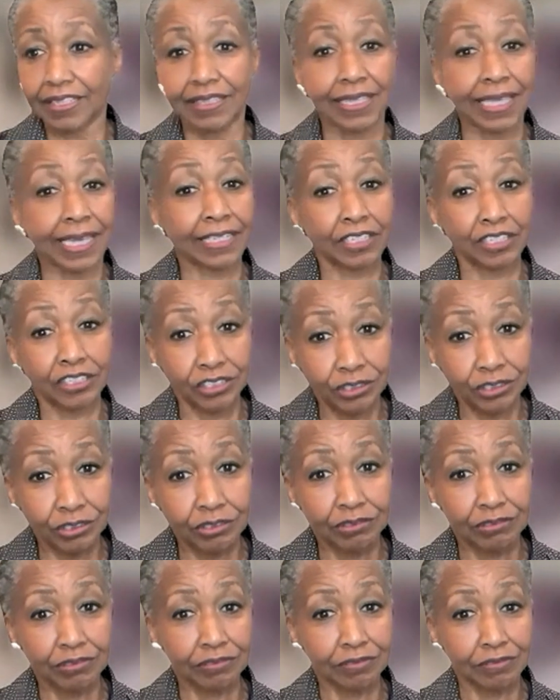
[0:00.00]
thank
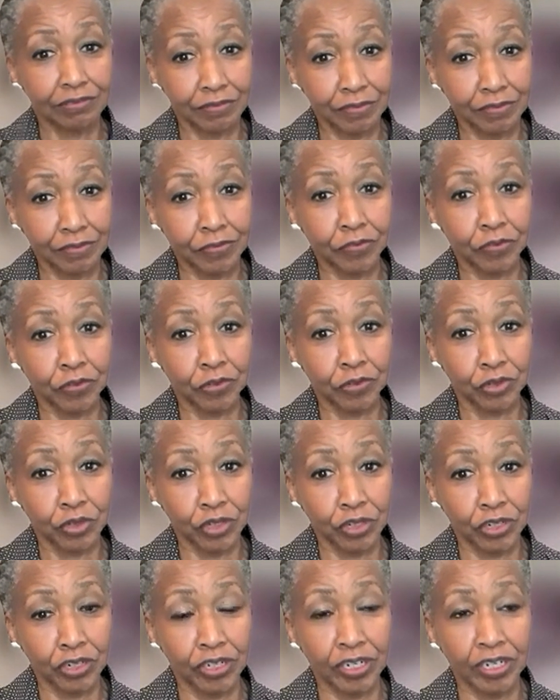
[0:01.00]
you
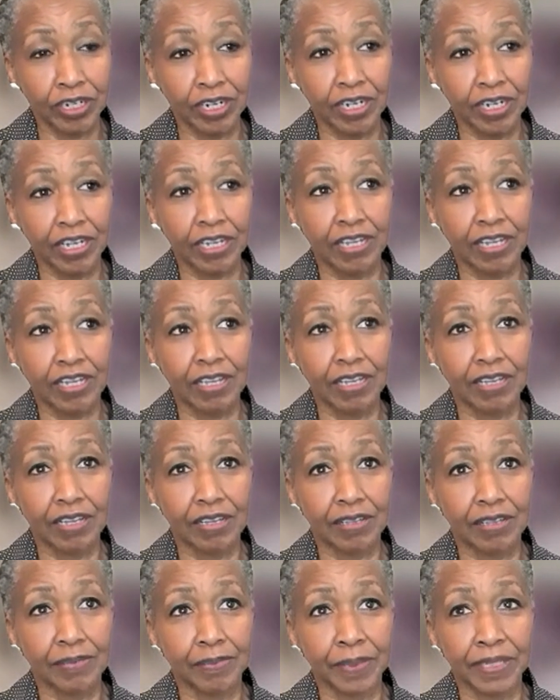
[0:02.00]
for
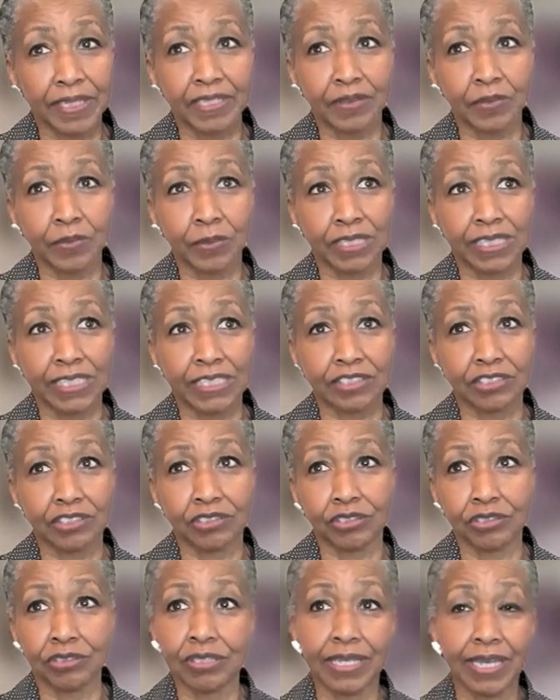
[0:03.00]
being willing to
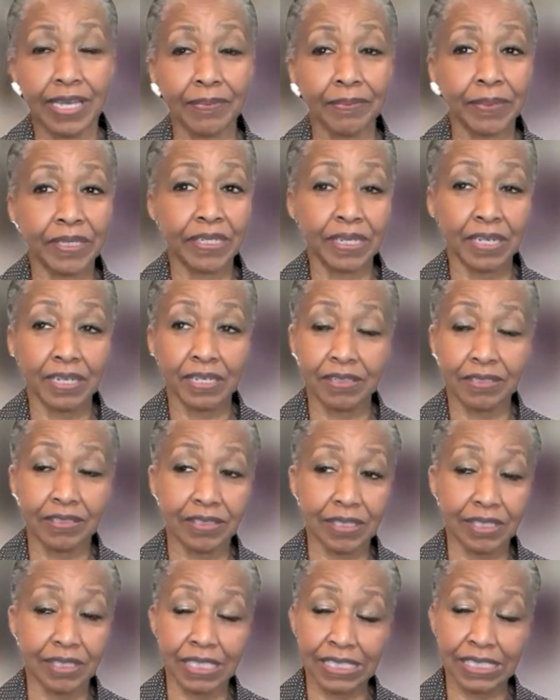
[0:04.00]
do that
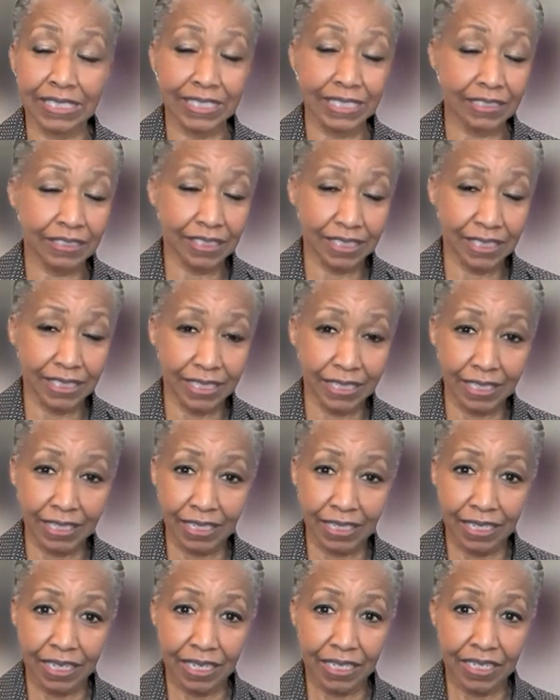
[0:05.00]
because clearly
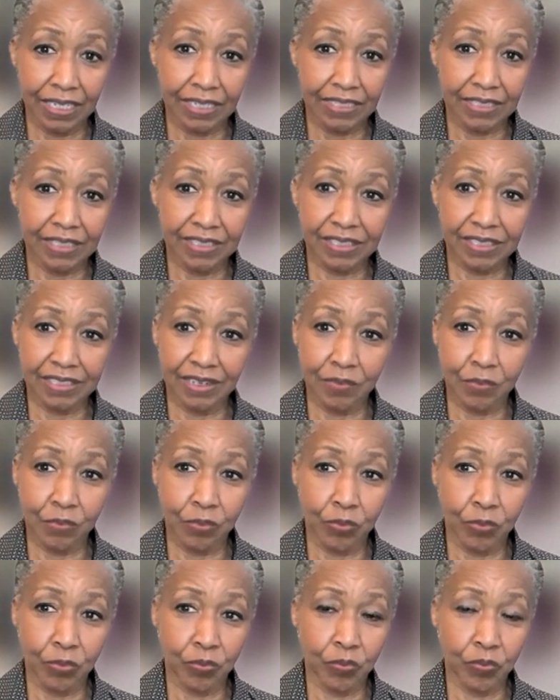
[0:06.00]

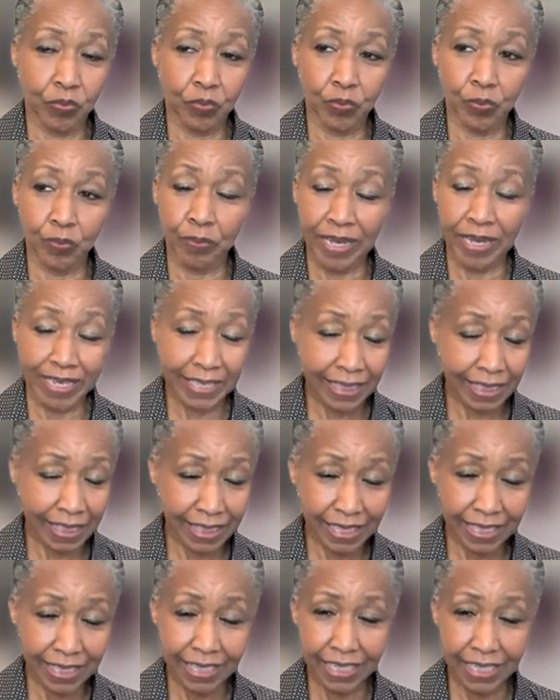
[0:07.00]
some might
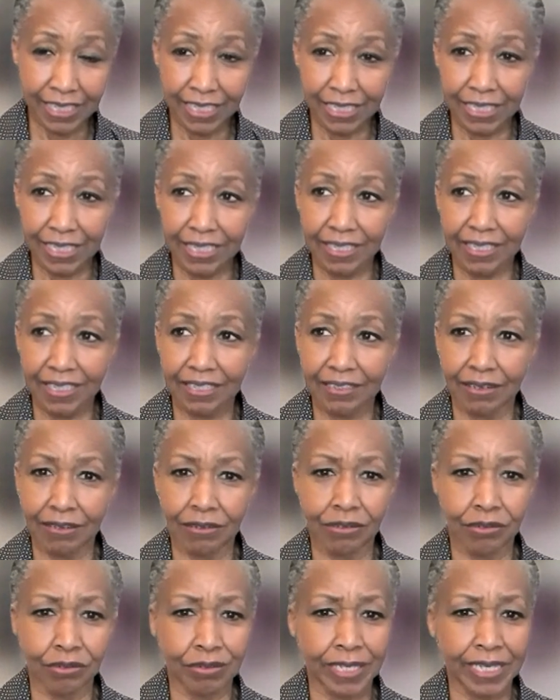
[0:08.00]
think,
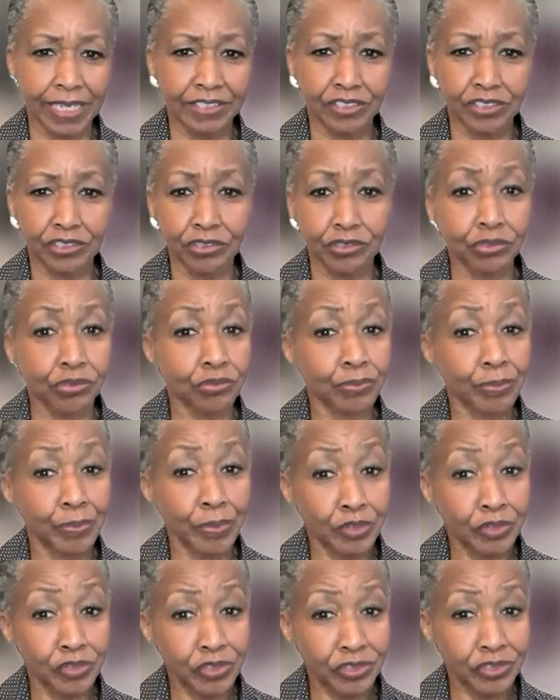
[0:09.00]
oh, that's too
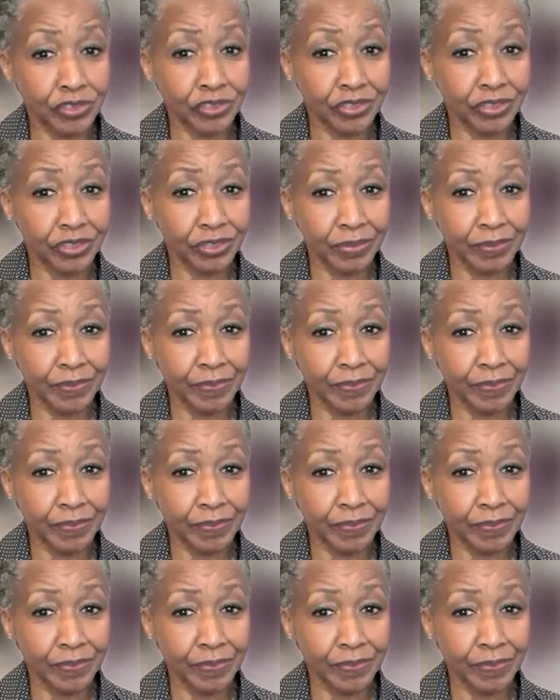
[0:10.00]
personal,